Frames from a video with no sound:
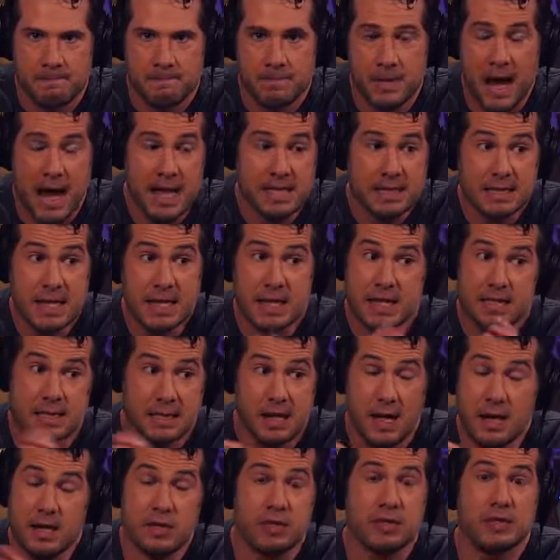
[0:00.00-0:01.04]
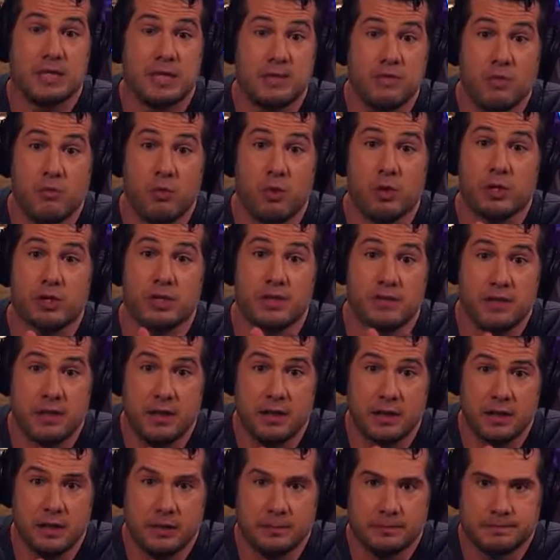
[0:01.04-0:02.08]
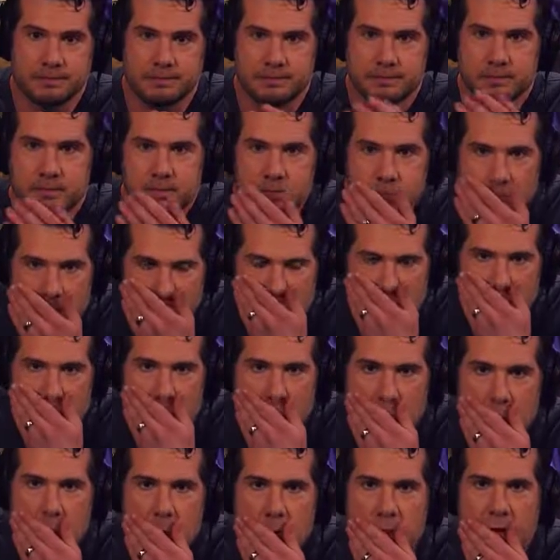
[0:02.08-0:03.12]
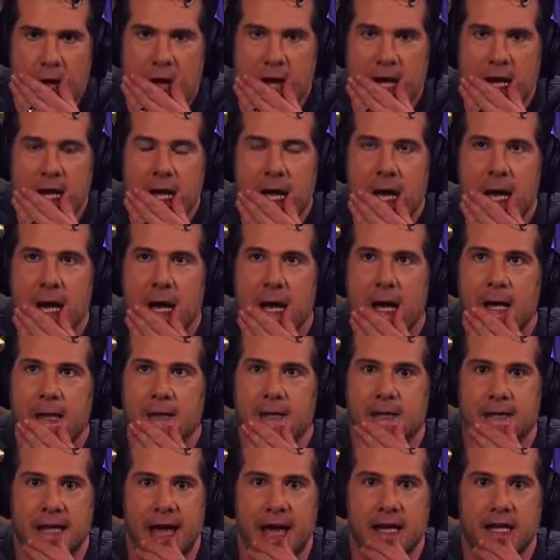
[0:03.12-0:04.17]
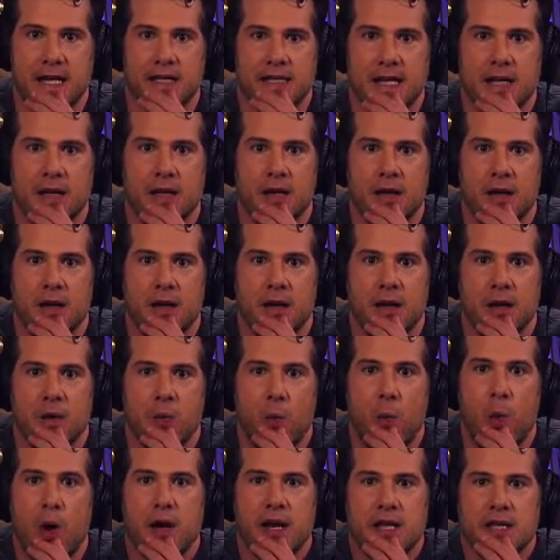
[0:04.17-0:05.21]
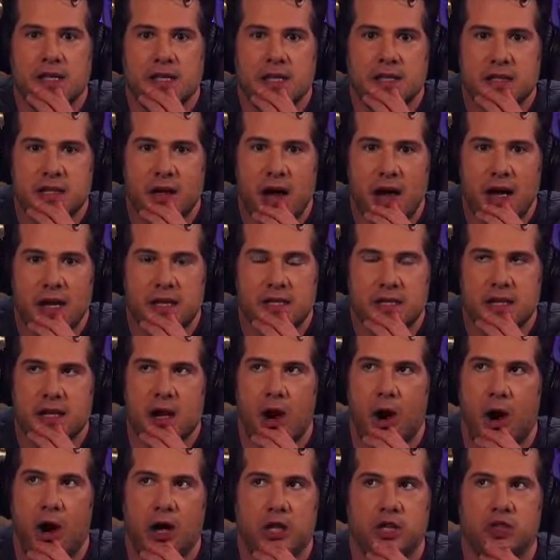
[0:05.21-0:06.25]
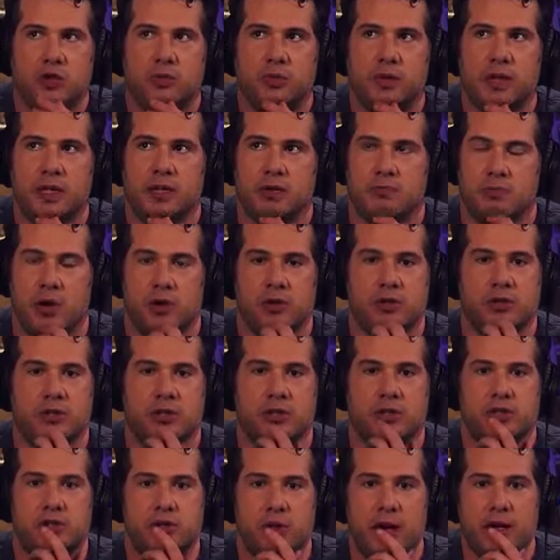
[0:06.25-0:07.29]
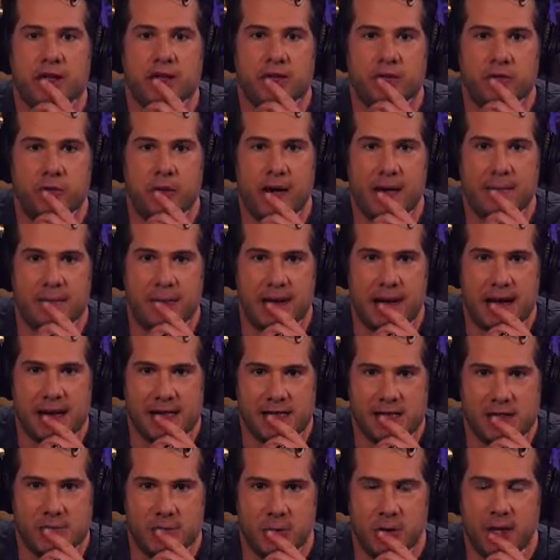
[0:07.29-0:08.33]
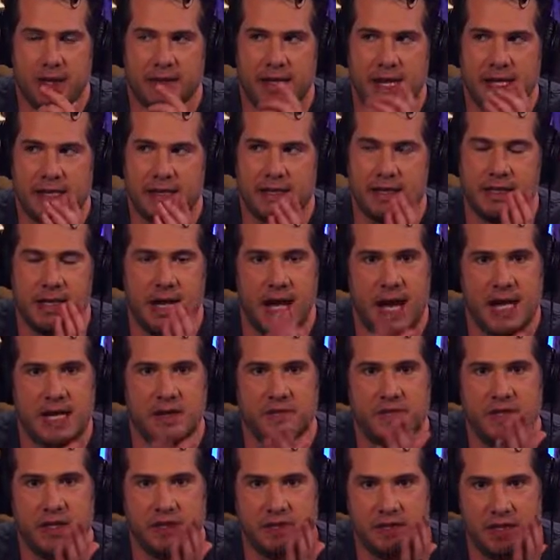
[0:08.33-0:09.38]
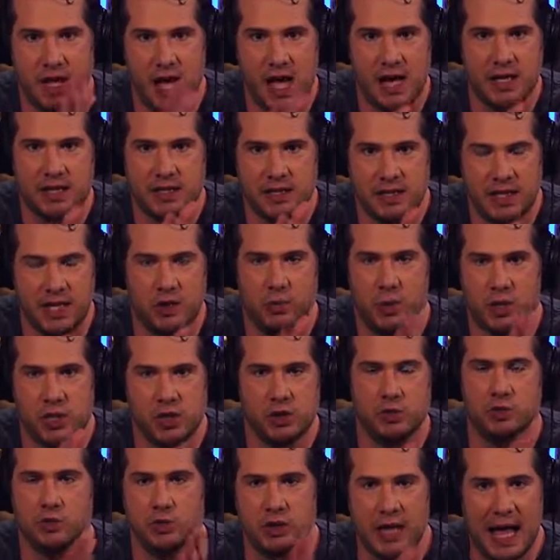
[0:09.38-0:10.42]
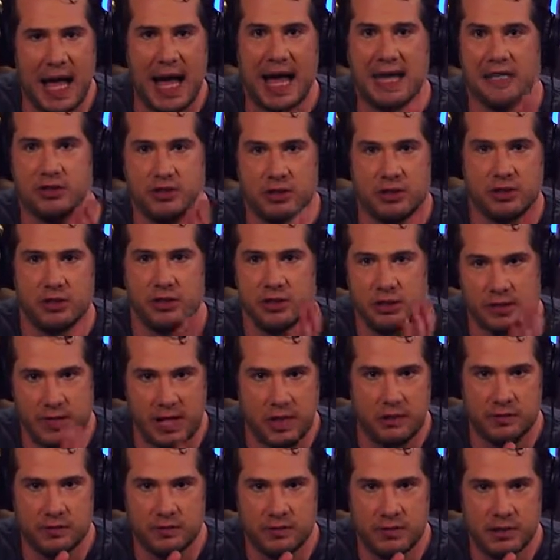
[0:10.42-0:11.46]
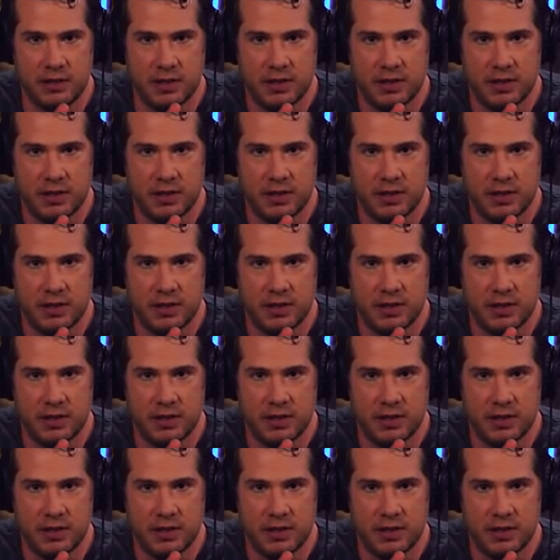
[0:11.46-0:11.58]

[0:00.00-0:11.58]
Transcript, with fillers: I'd say it's honestly, it's even more severe than, uh, than that, in that one is dishonest in arguably the most destructive way possible, and that it's the kind of dishonesty in which you lie to yourself.